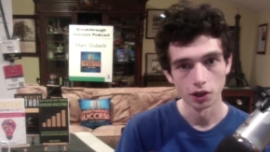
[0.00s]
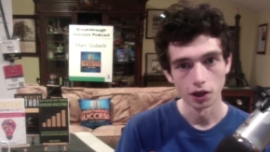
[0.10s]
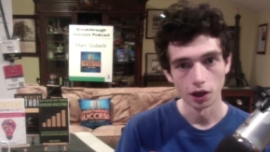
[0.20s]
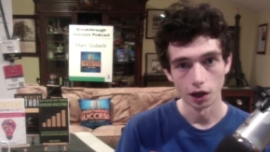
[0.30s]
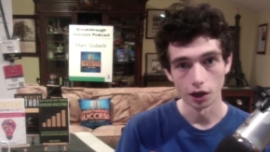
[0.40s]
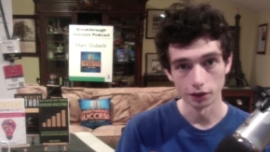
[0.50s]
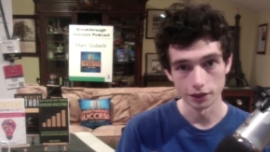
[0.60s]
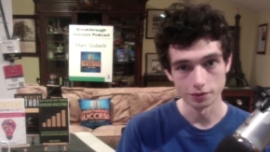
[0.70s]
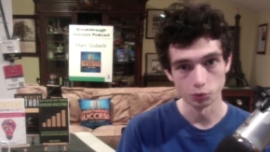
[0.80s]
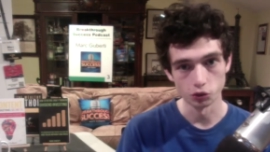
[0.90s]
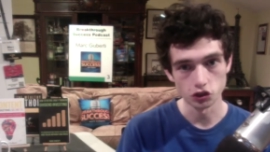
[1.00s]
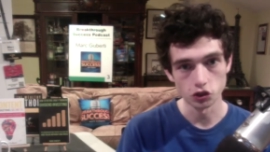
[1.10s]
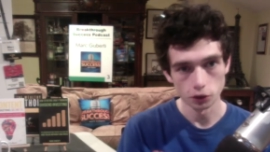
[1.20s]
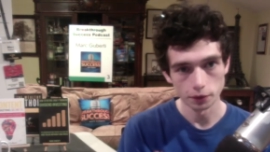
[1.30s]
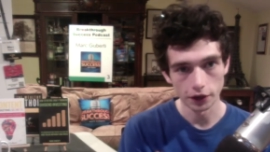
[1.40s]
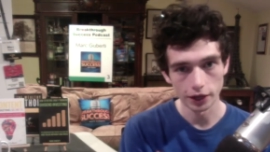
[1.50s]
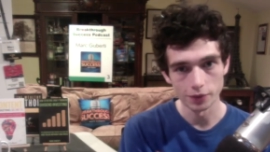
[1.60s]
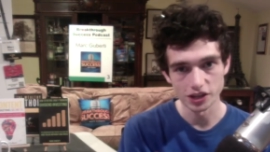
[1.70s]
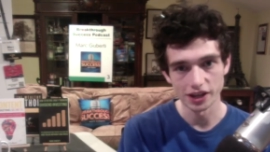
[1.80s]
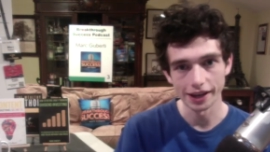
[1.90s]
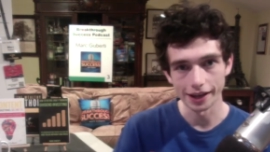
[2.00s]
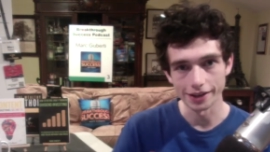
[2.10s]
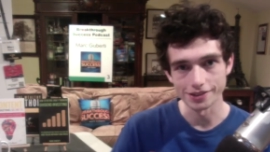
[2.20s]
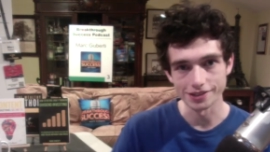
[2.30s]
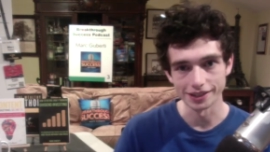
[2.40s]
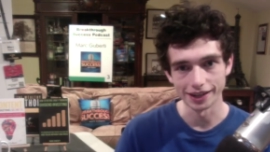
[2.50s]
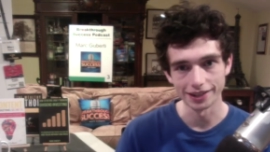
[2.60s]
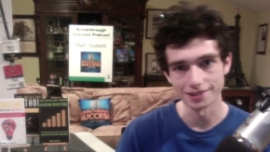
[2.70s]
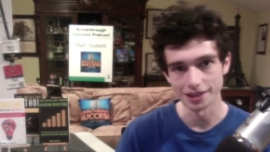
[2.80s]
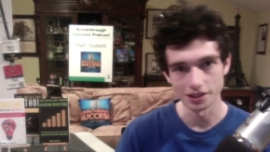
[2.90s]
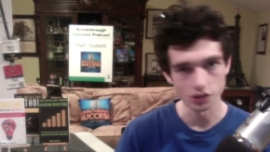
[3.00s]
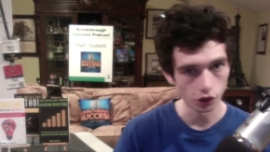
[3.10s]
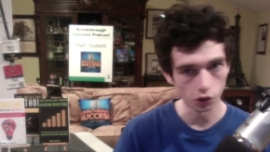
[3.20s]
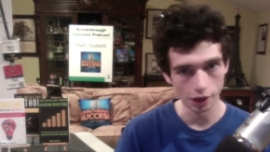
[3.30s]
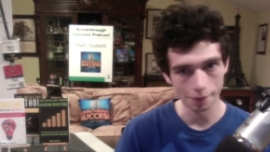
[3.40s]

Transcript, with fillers: uh, let's we just talked about Amazon ads, and I could say, you know, get my